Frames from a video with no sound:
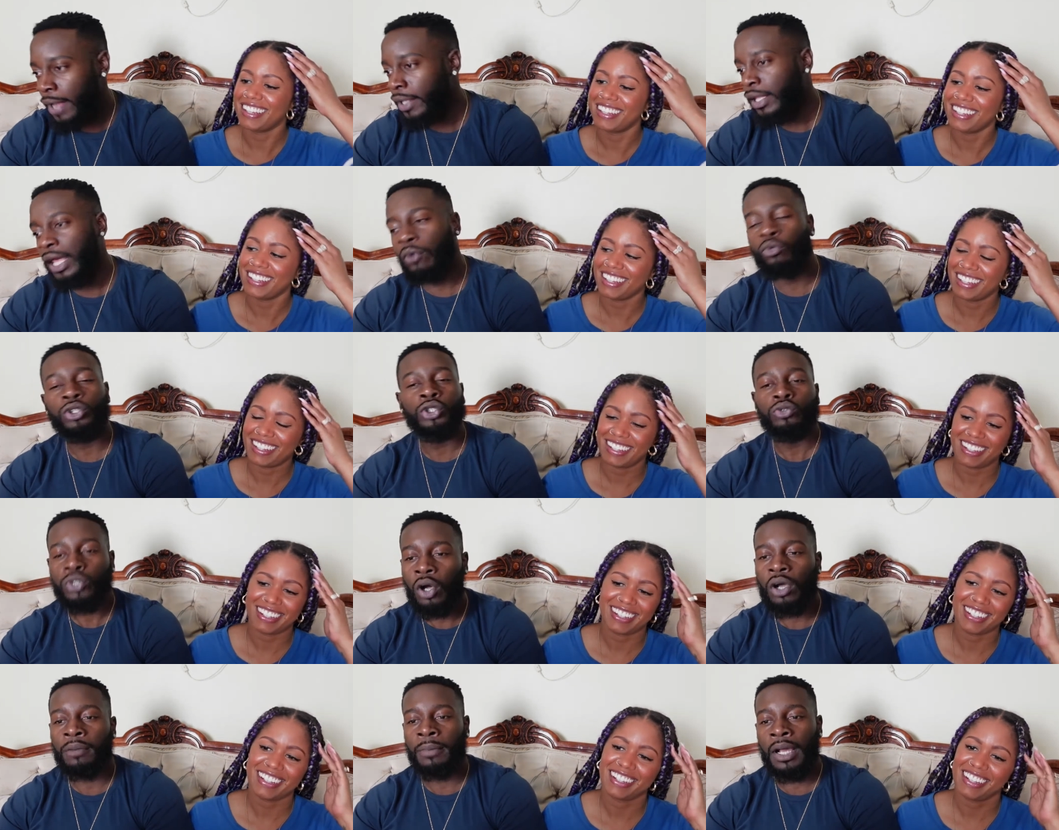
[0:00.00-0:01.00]
Speaker 1: Like, what you
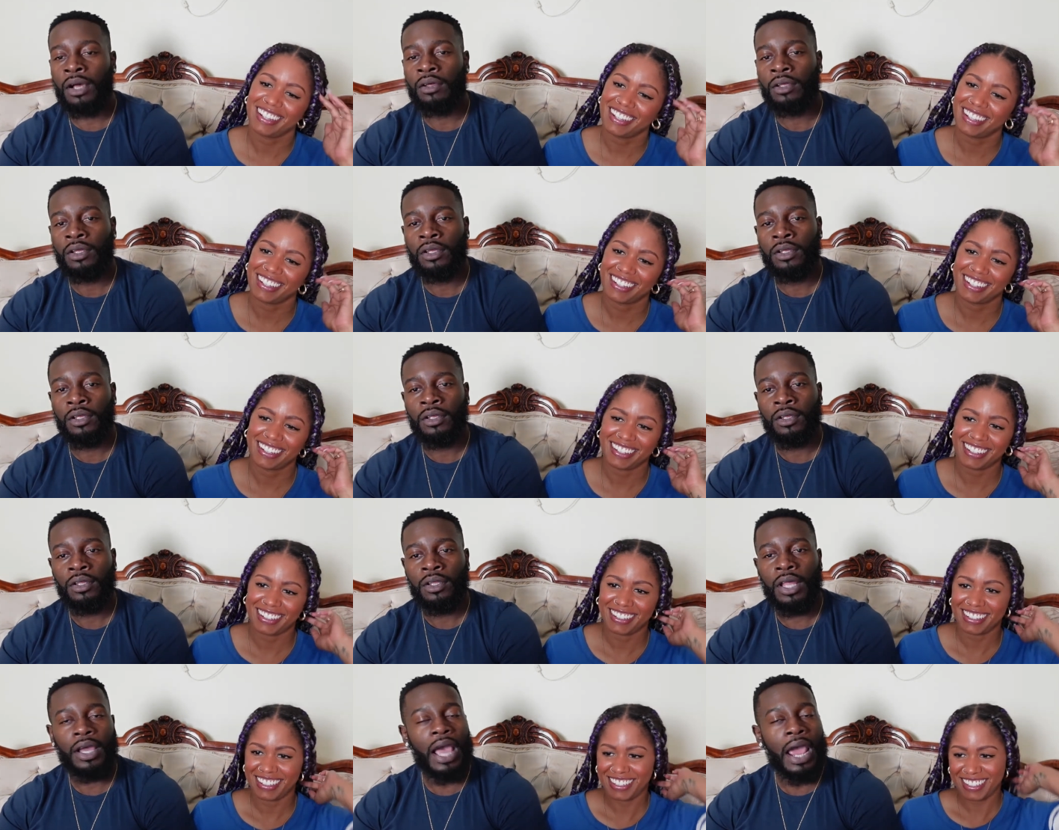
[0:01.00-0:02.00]
talking about?
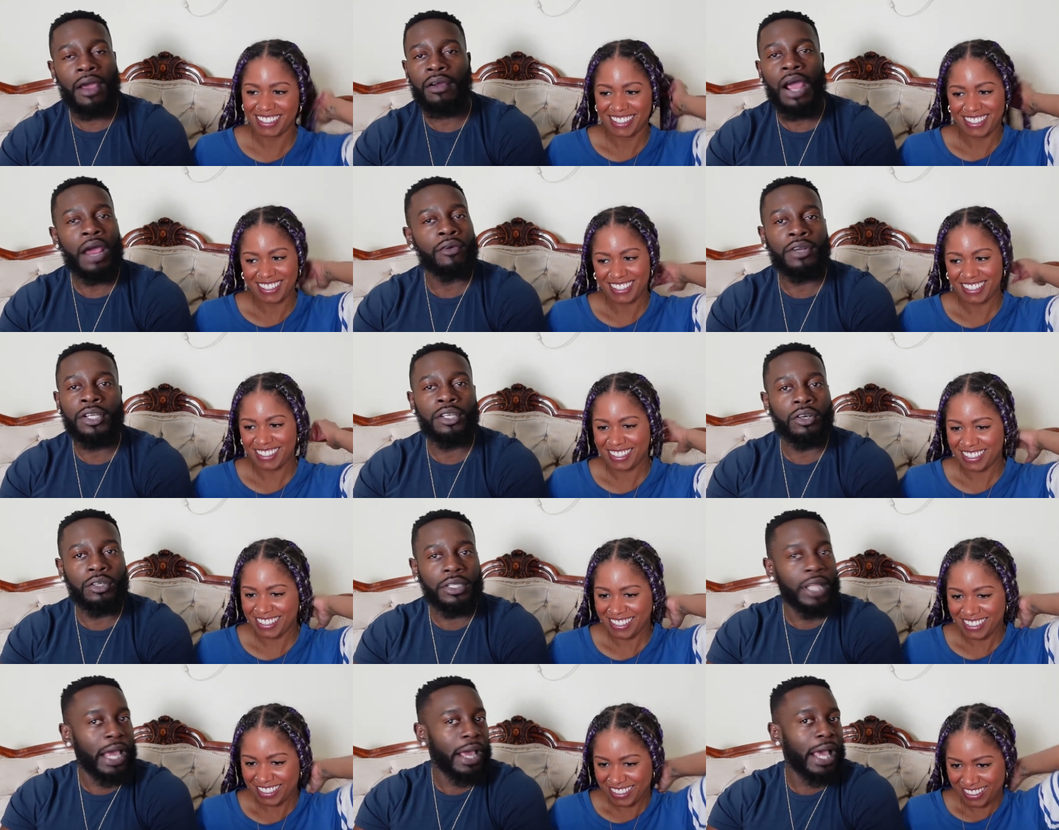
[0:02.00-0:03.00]
Like, I already know.
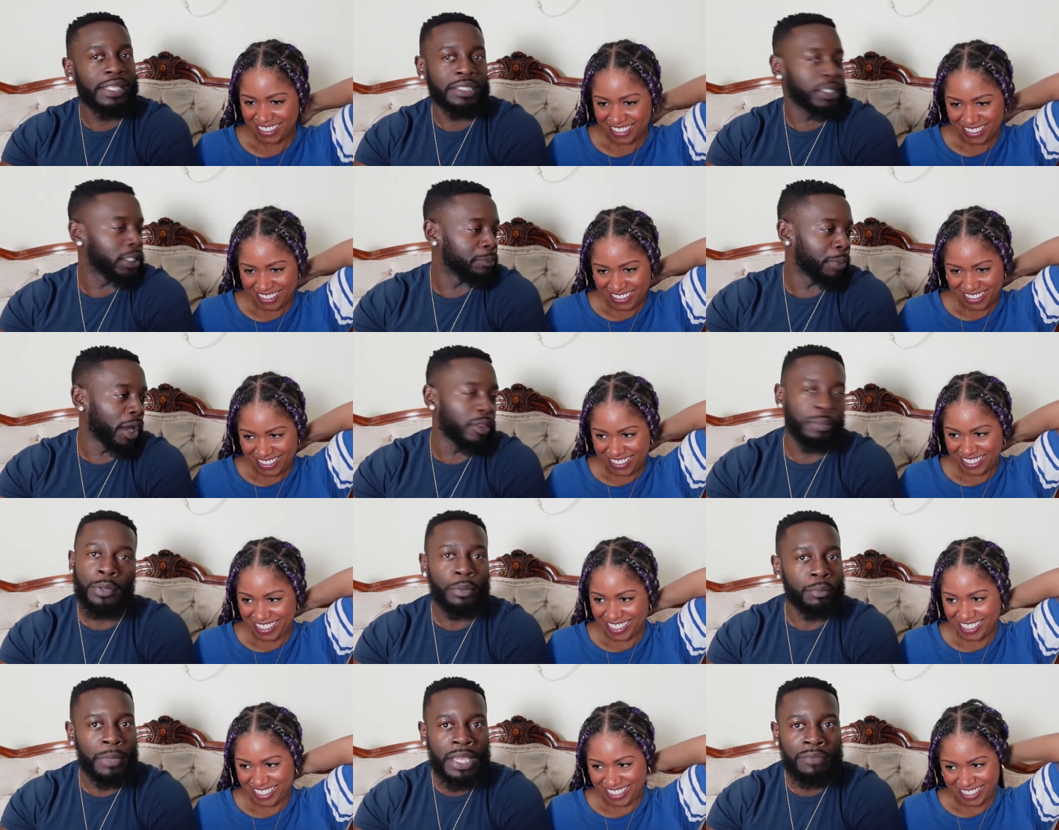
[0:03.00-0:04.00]
Like, I seen other people
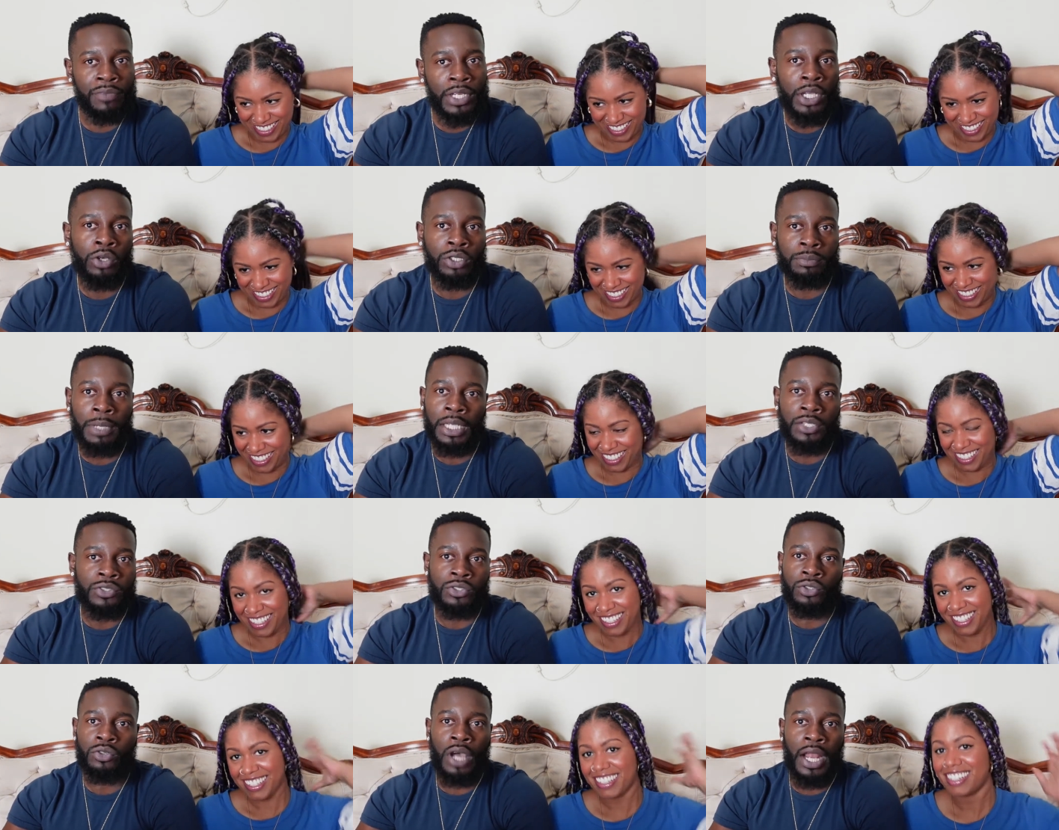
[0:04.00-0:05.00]
made videos about this
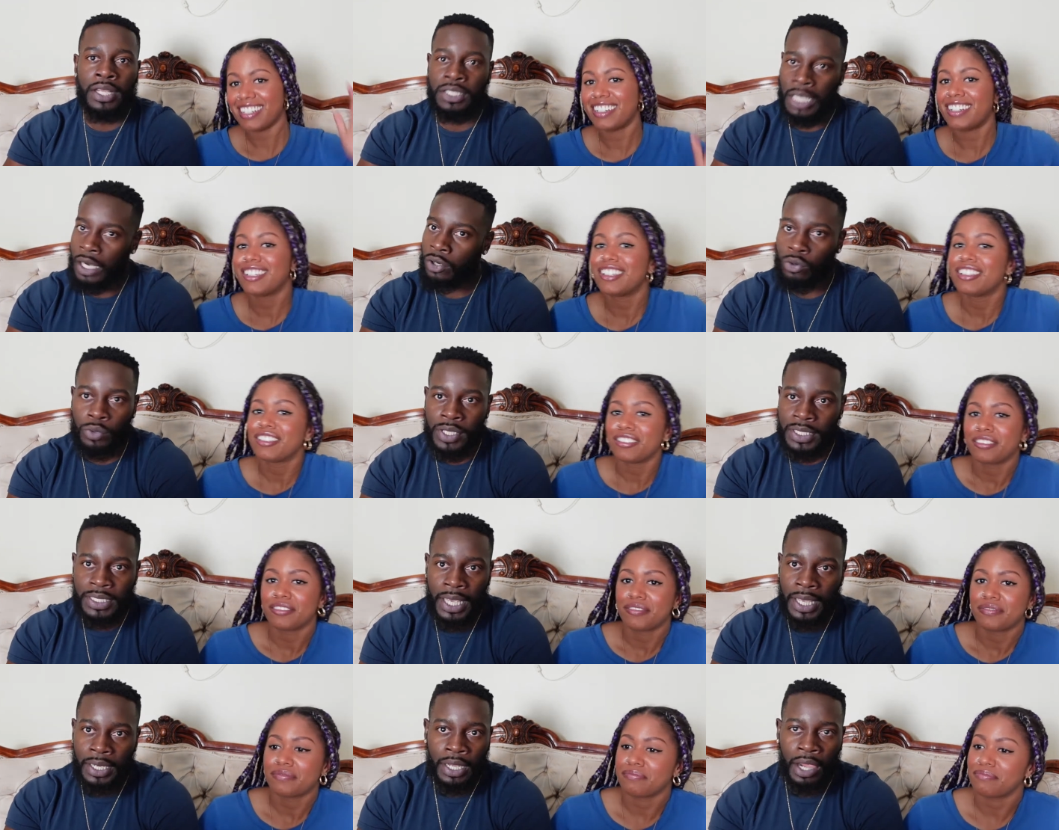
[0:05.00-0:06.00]
dude. I don't know what he
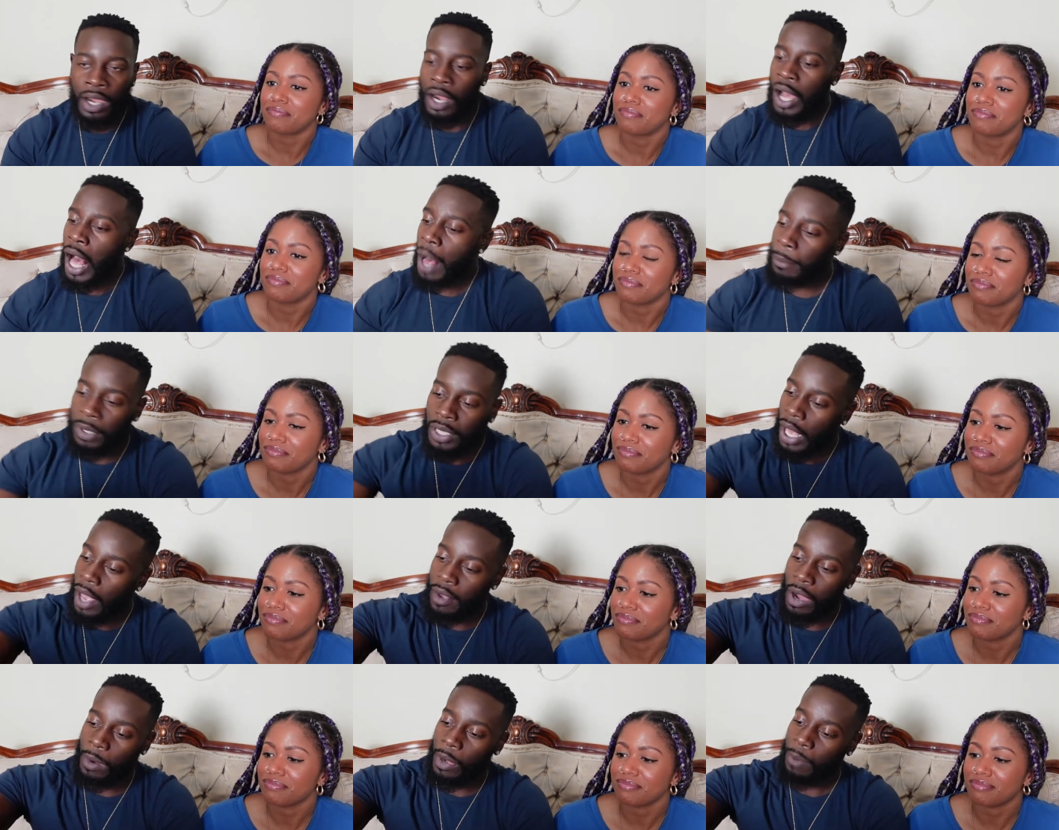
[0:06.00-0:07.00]
said, but
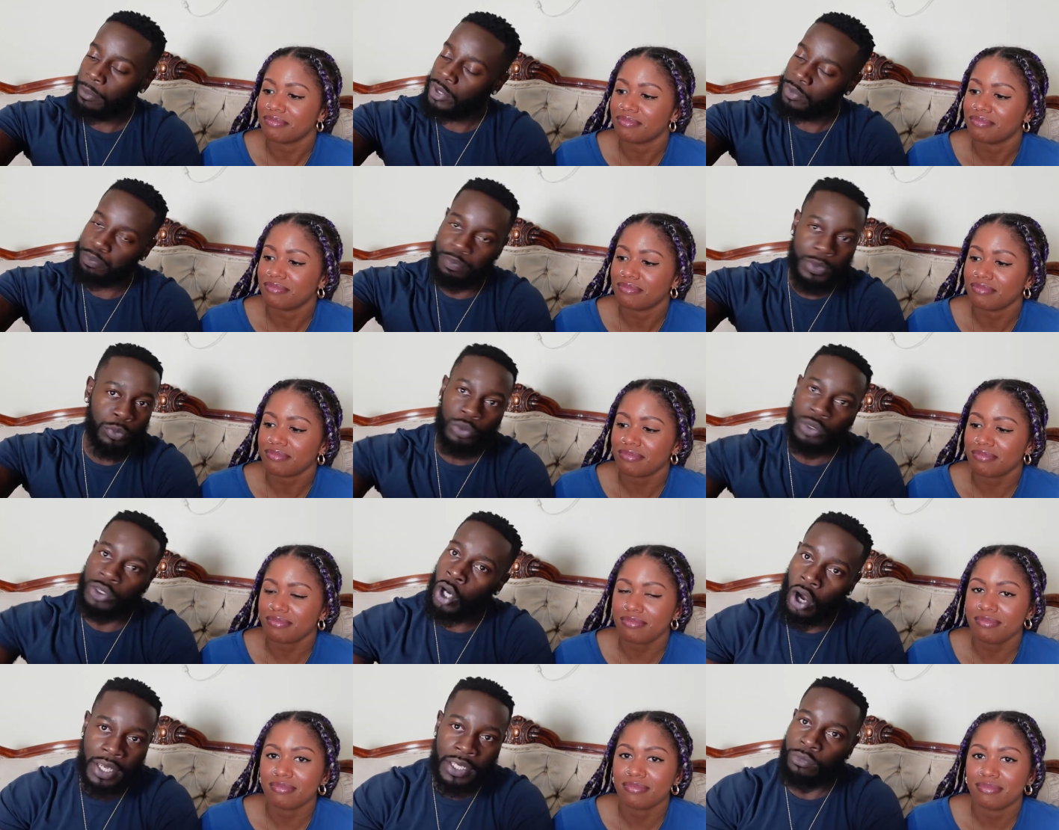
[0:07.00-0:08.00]
he was
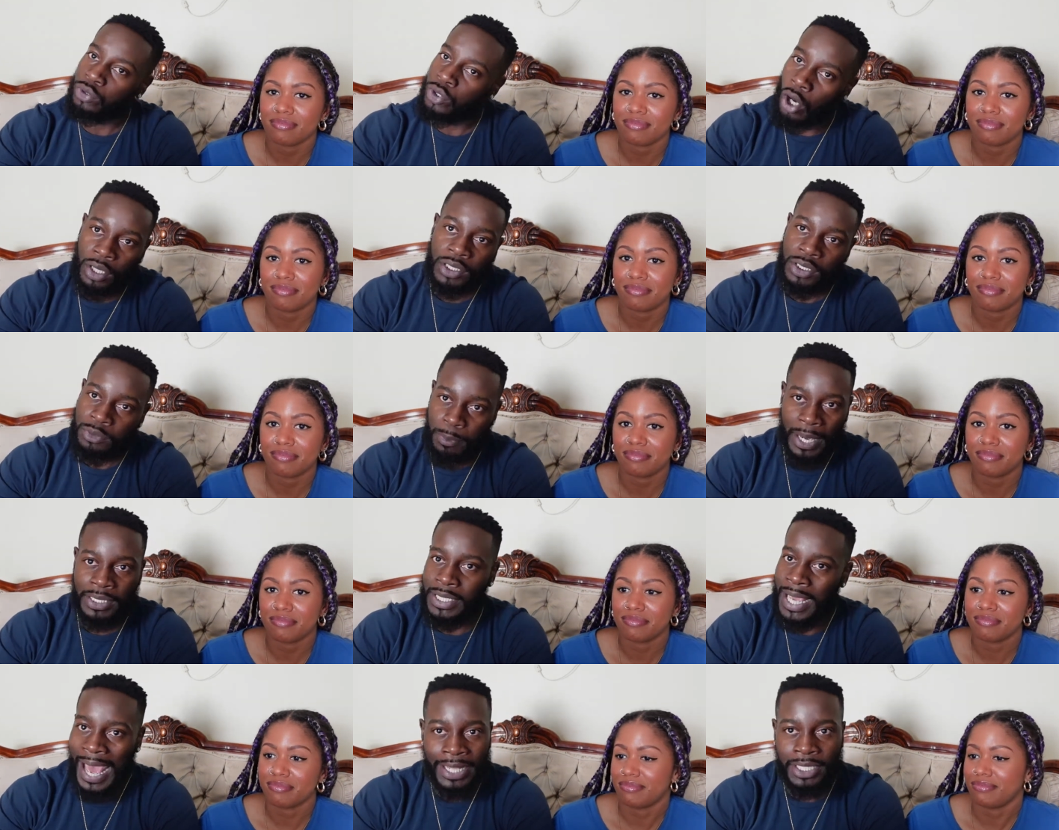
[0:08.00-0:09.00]
talking. He was talking spicy.
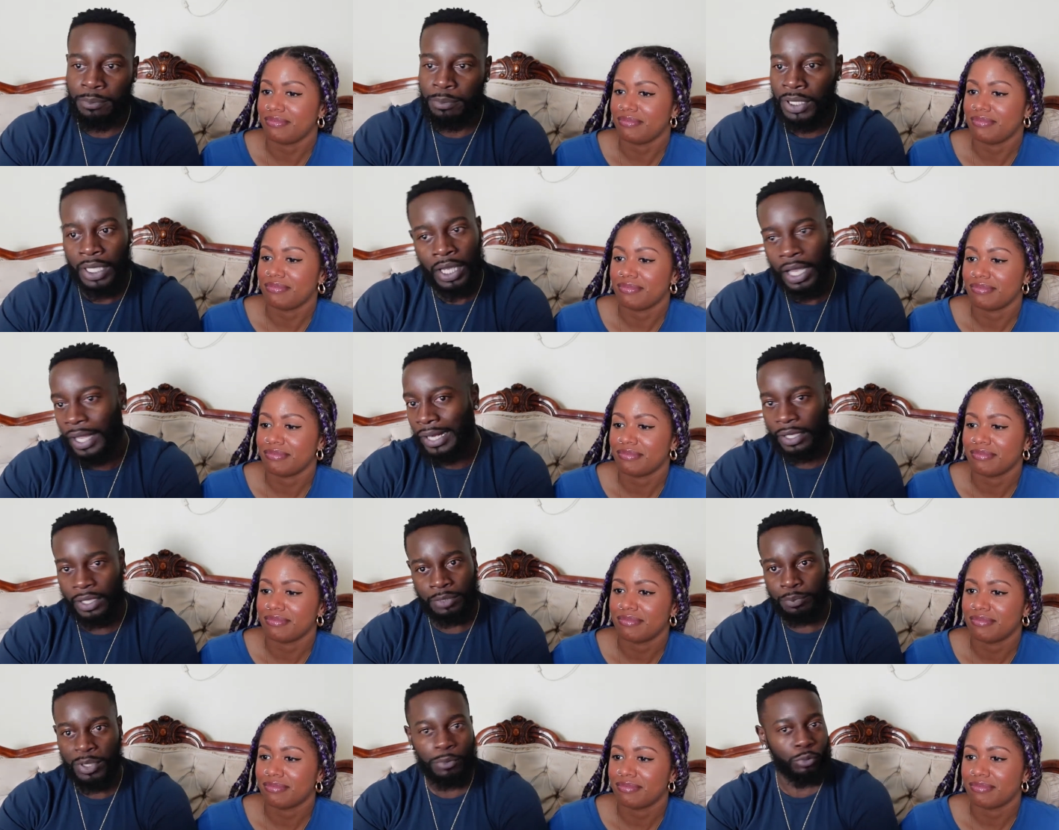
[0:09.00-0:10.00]
Had to be, because
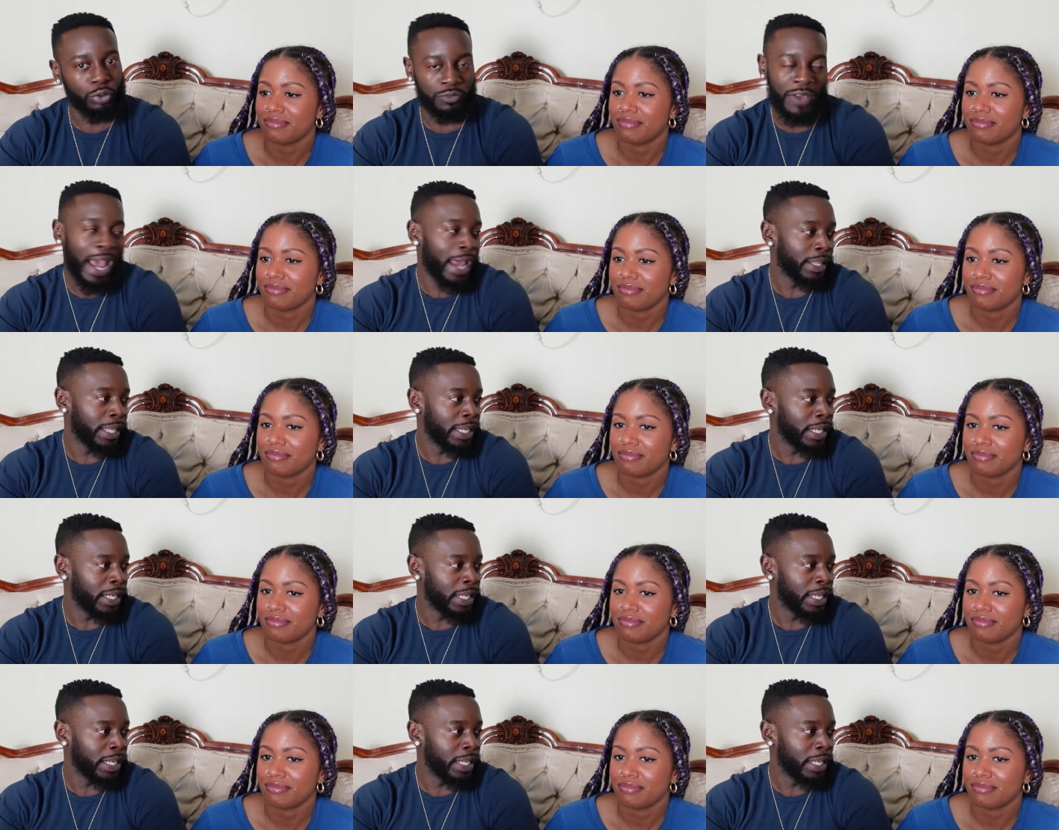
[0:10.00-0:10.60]
people was violating him.